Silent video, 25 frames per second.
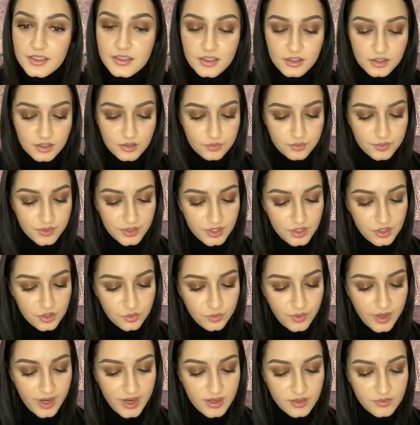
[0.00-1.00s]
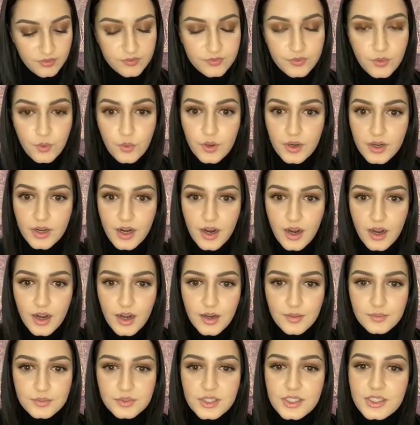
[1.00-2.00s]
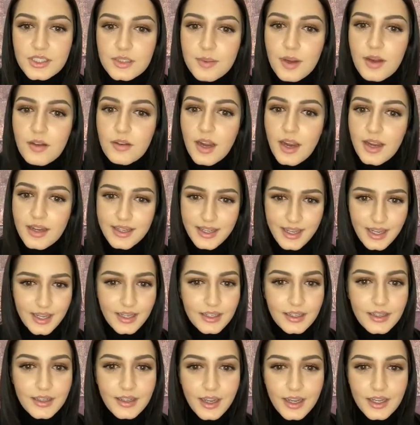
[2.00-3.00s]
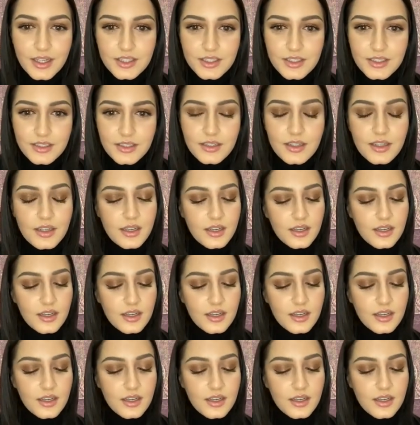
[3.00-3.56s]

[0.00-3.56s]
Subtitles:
These are really great for just about kind of any occasion.